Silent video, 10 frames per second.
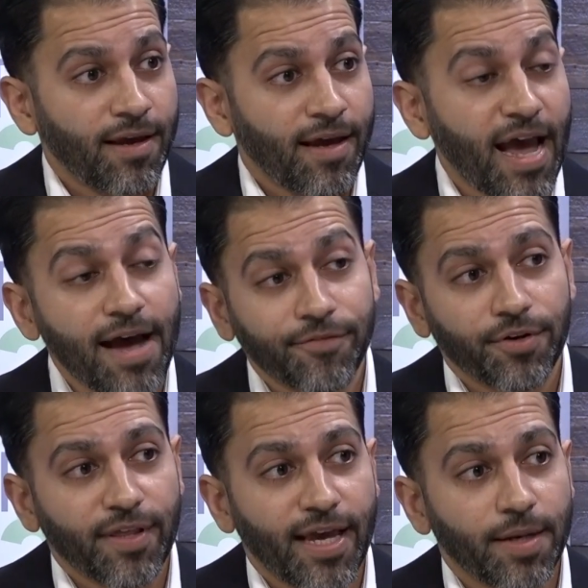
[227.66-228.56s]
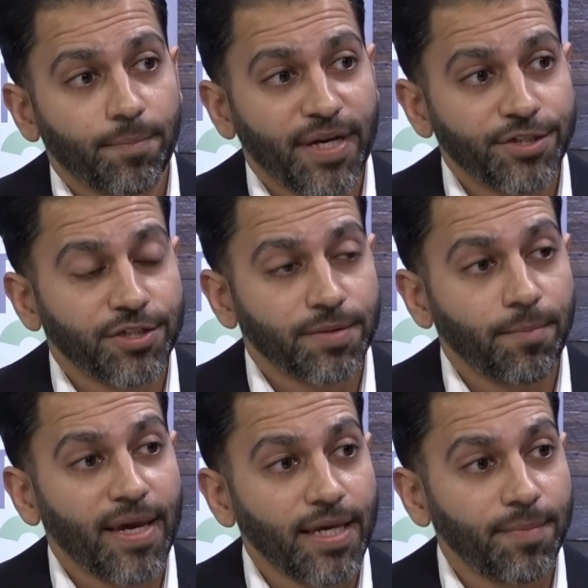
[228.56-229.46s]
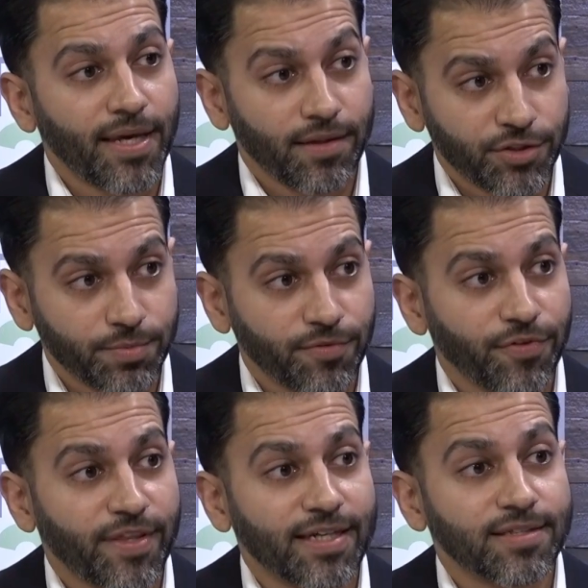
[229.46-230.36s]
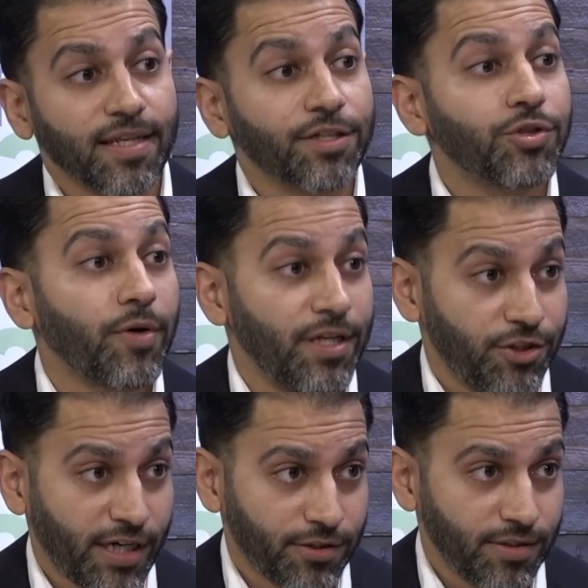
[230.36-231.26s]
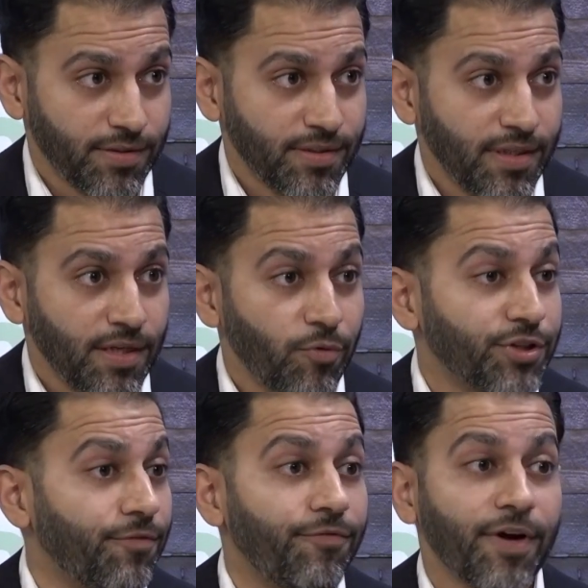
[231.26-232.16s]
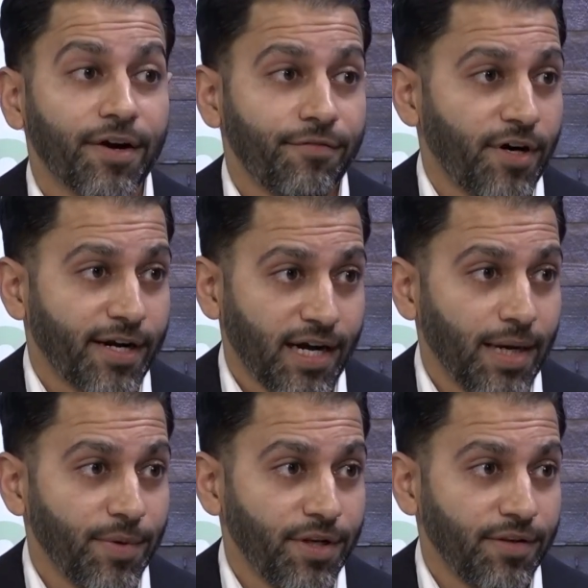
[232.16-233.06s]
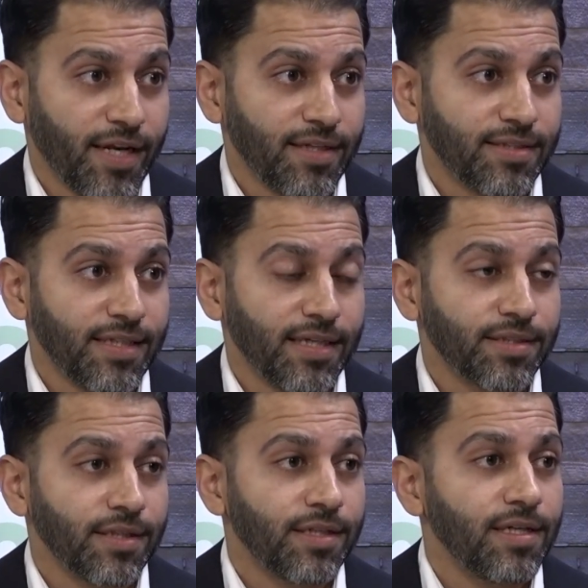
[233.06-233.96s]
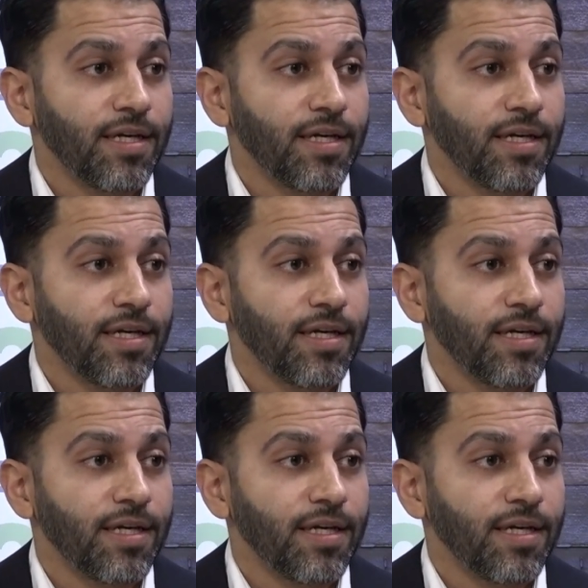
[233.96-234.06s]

After that, patients may be eligible for things like joint injections, which are very, very common in the United States. Mm-hmm.